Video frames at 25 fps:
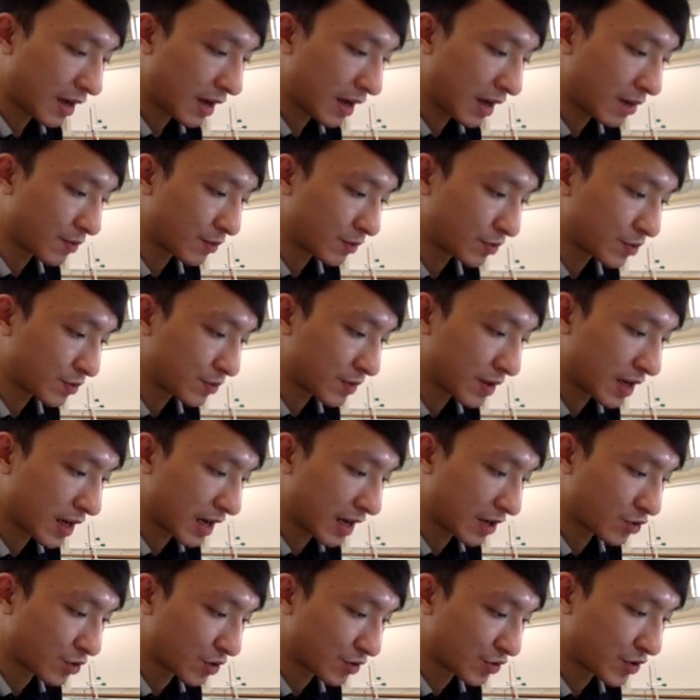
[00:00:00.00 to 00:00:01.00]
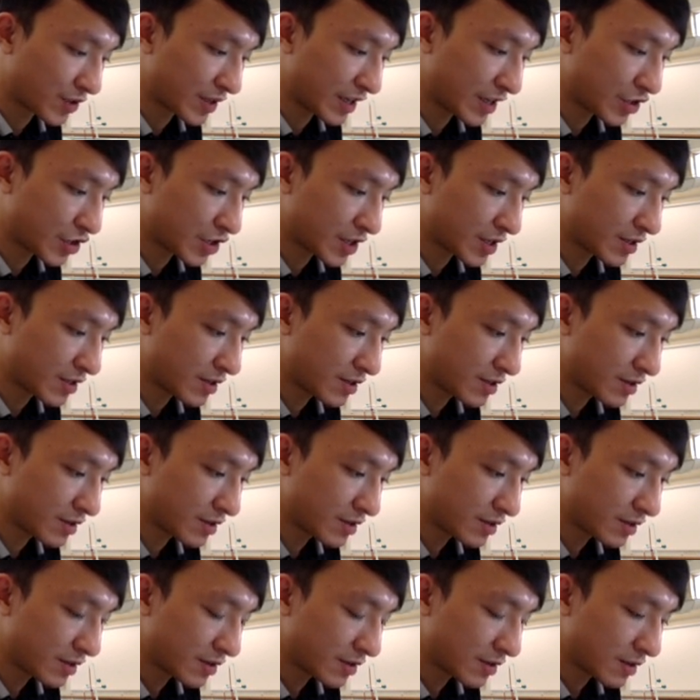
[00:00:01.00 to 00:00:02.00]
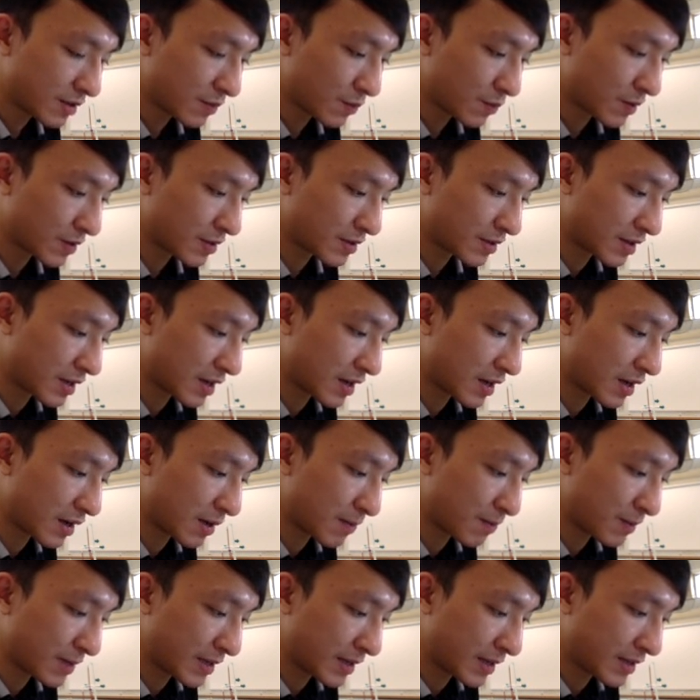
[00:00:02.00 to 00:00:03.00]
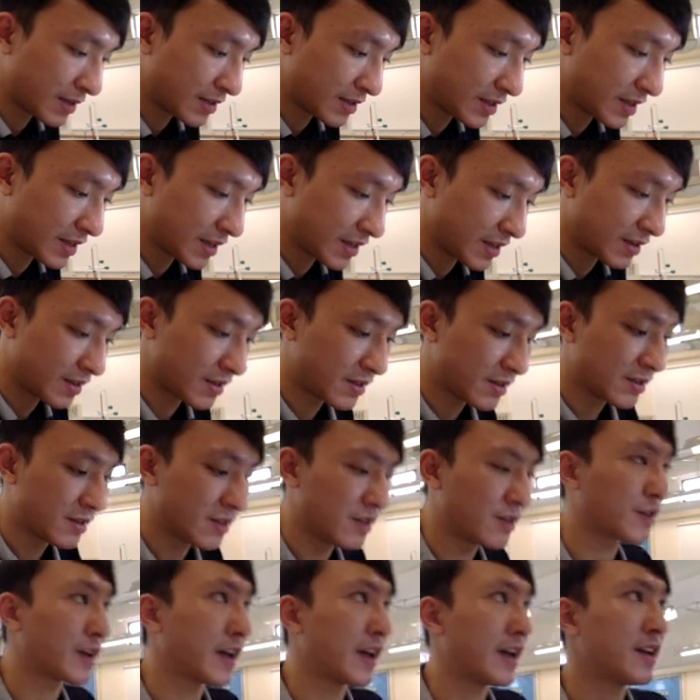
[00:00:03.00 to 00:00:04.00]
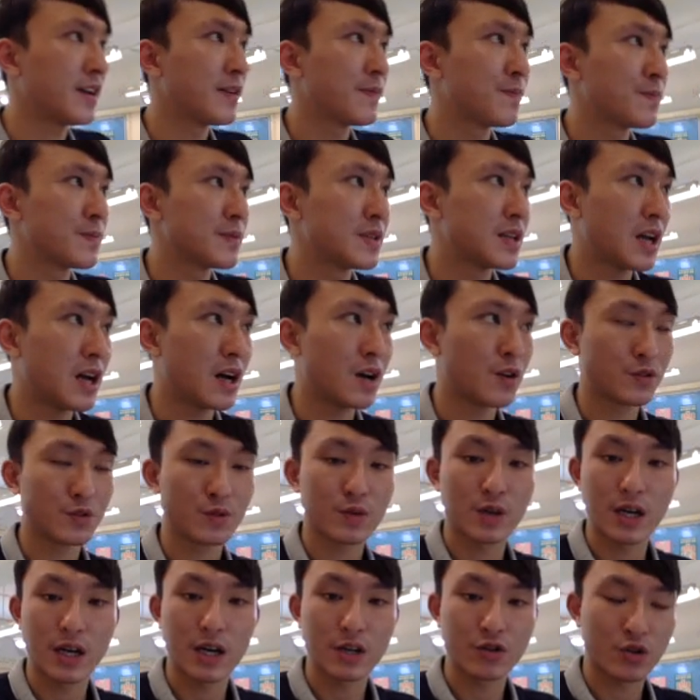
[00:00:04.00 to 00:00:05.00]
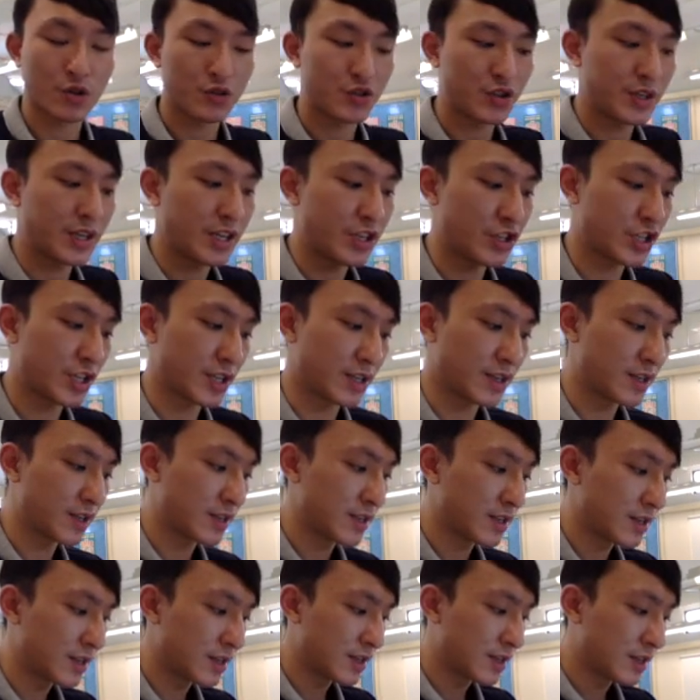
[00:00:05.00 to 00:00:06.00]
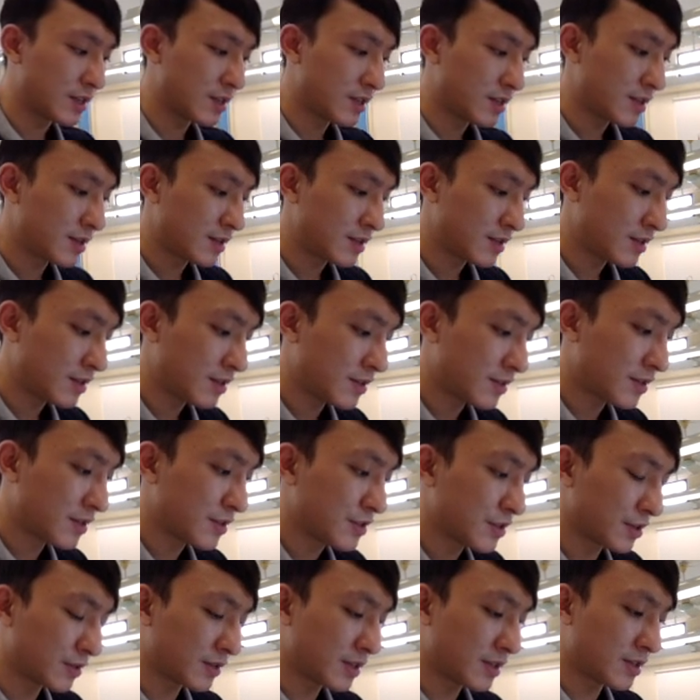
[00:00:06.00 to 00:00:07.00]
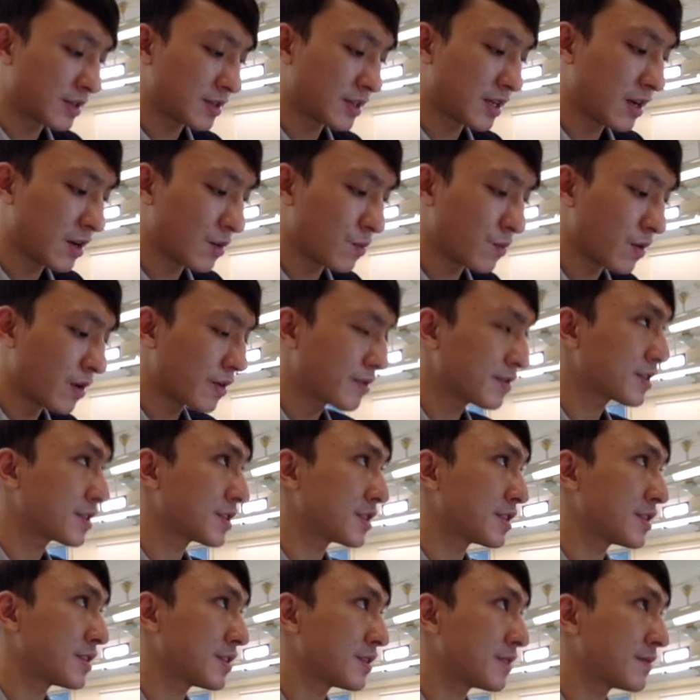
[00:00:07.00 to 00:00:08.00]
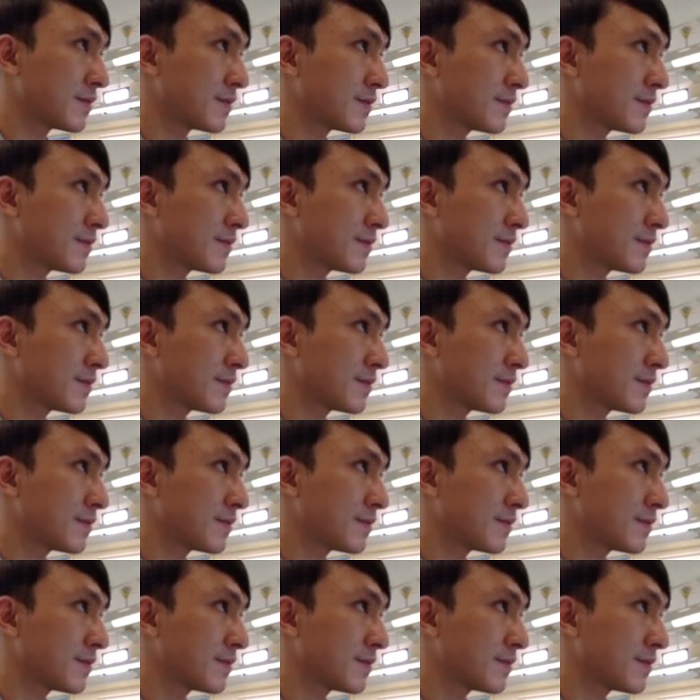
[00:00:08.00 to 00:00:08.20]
I will do a hydrogenation with PET. Okay, I will do a hydrogenation. So this is how it works.